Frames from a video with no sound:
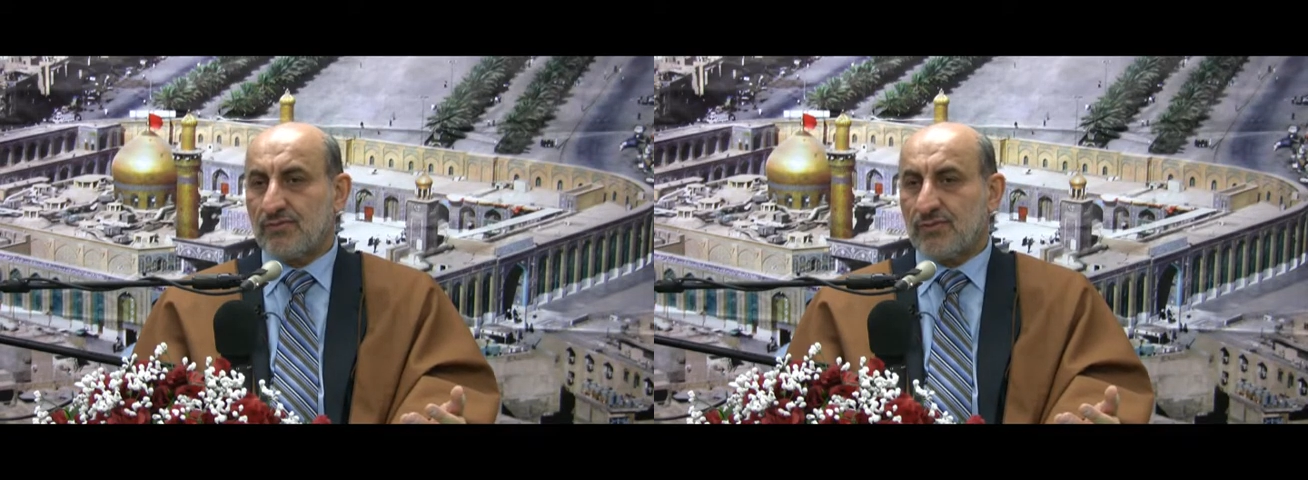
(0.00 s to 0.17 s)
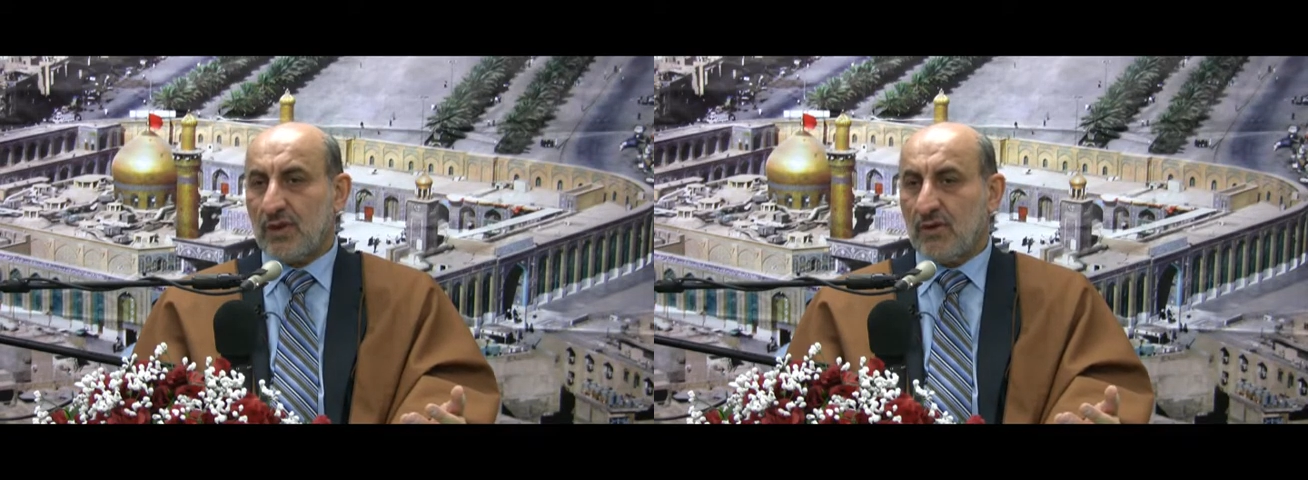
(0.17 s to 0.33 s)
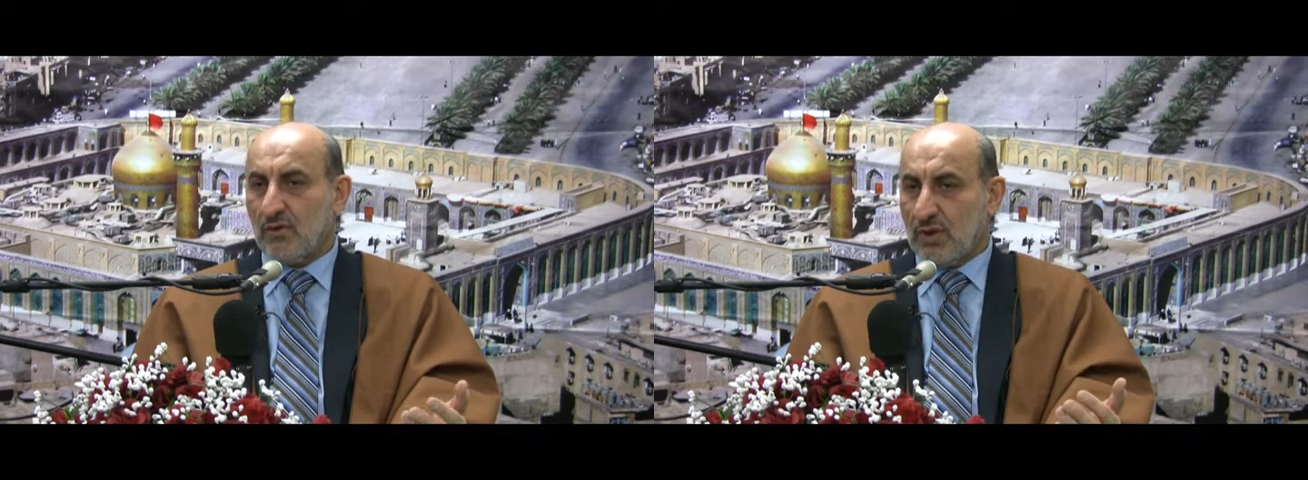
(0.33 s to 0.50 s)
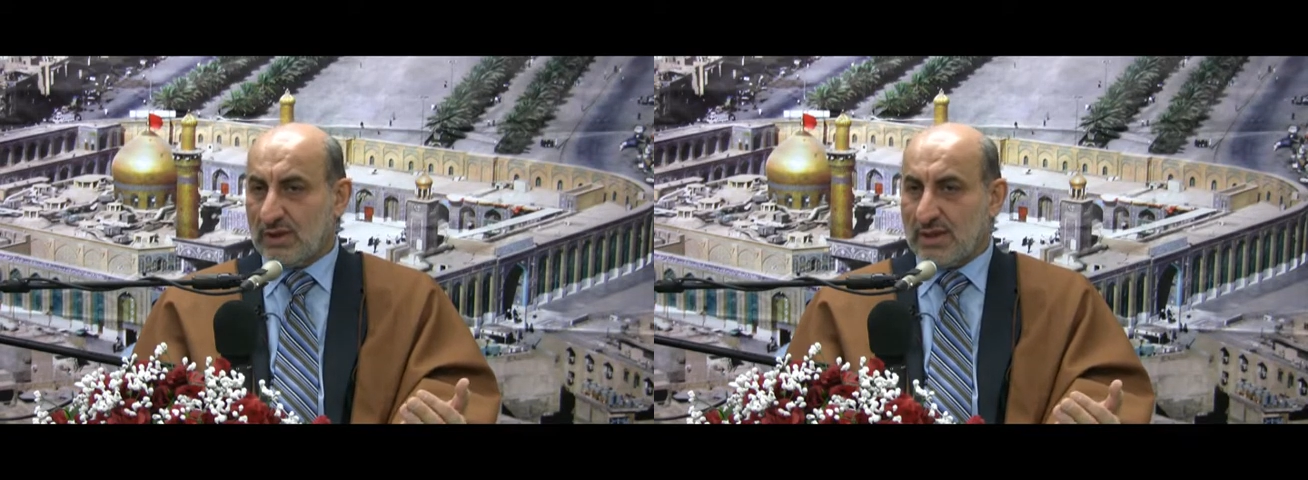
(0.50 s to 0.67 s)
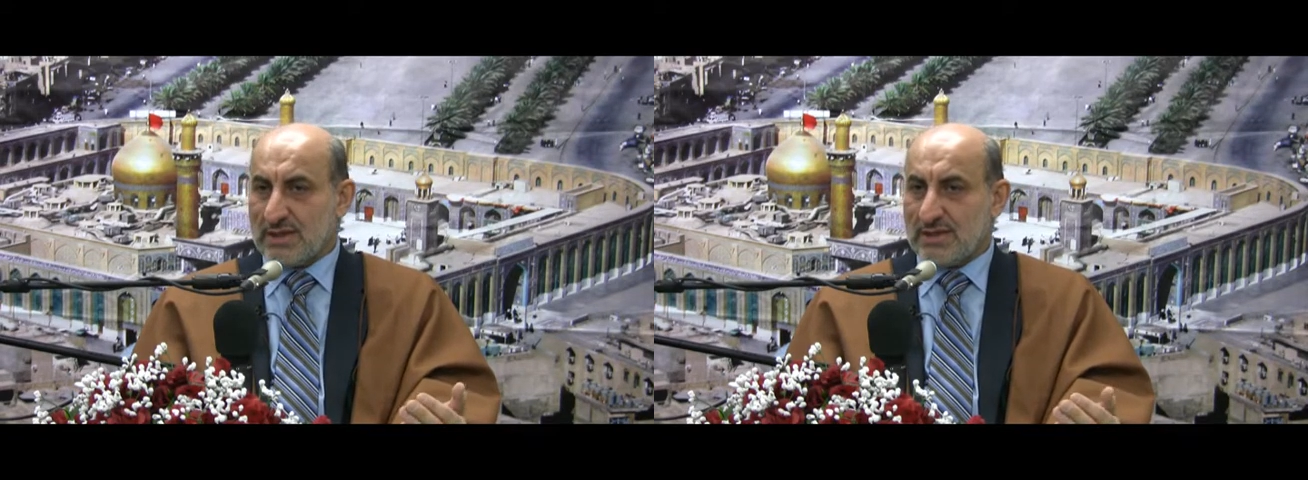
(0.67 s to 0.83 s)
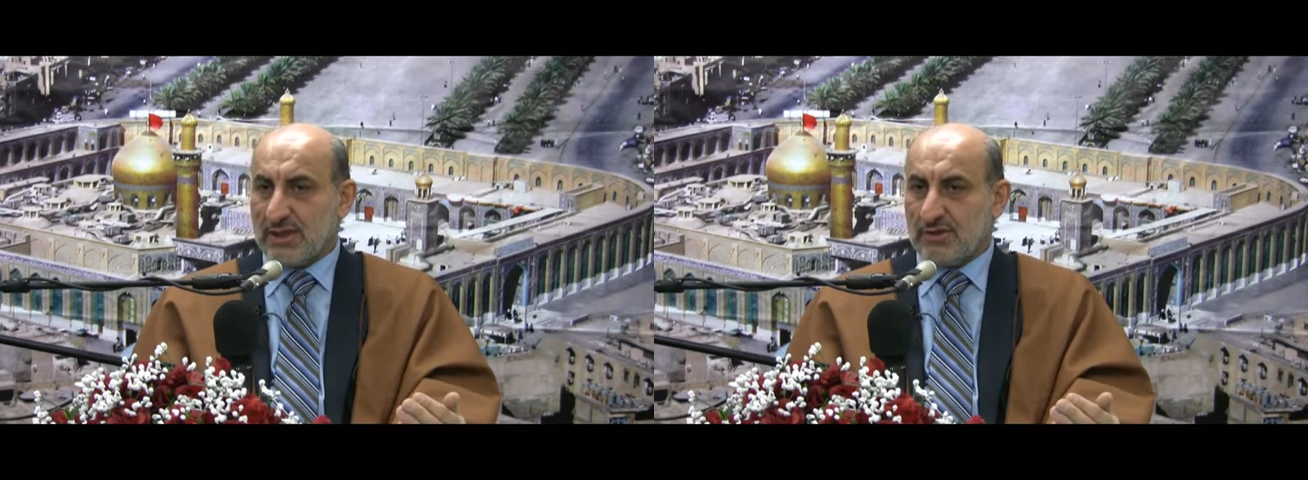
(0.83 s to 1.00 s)
What
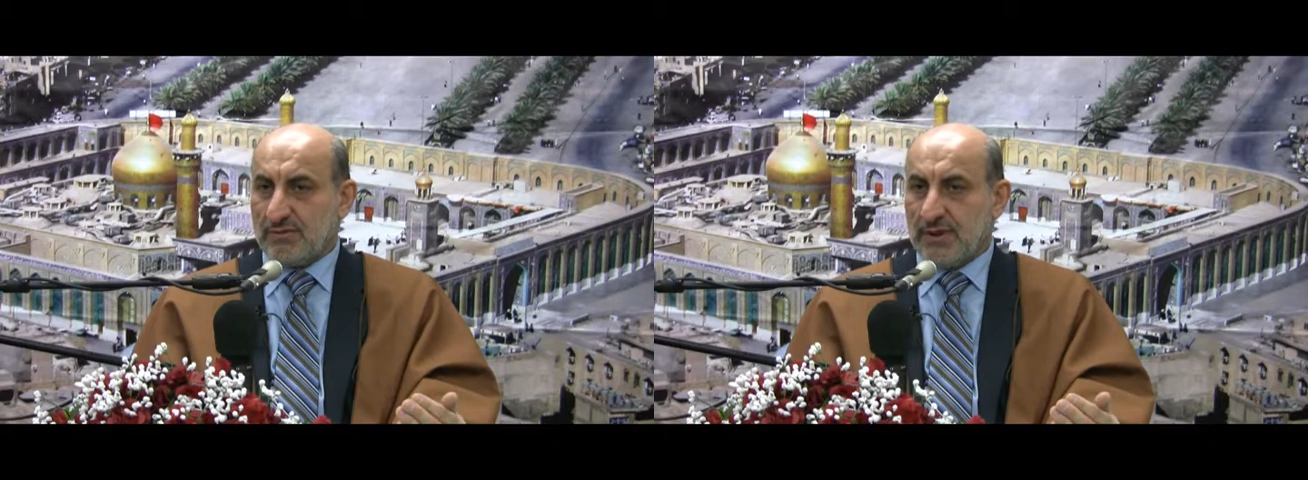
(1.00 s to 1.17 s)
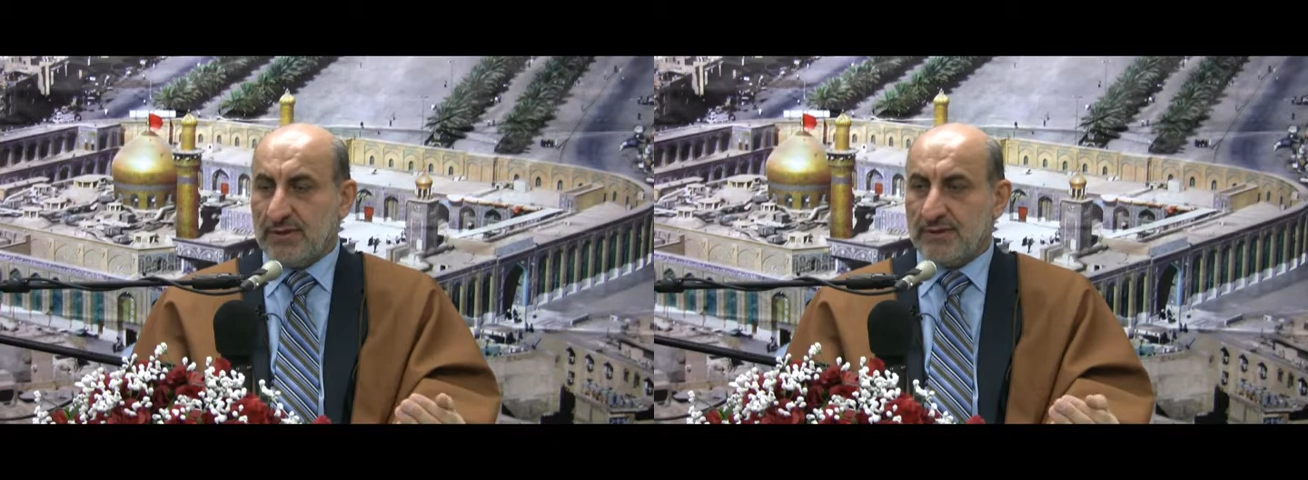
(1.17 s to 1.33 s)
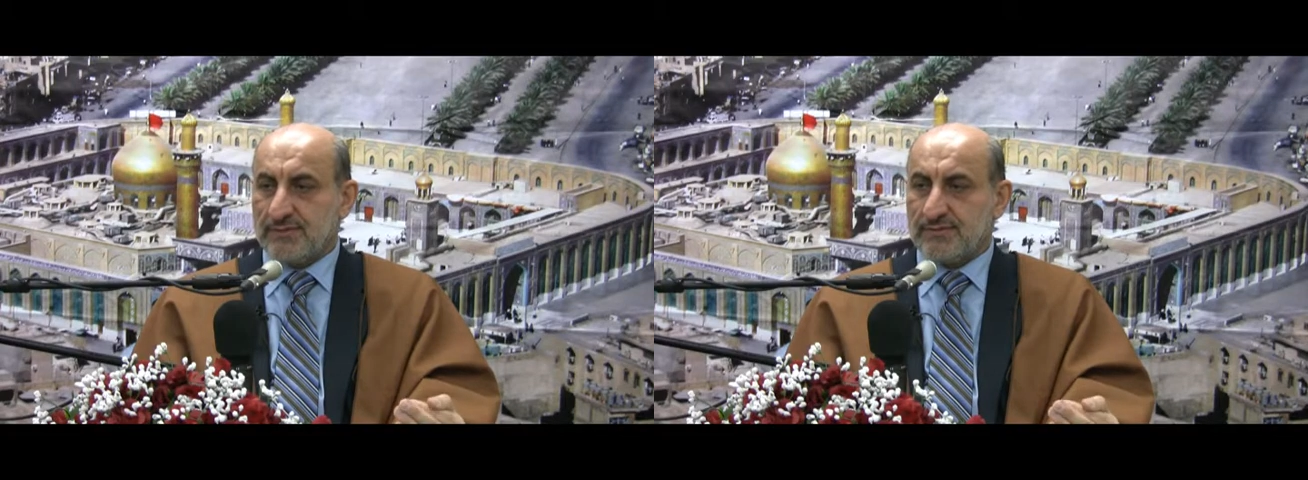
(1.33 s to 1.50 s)
does that mean?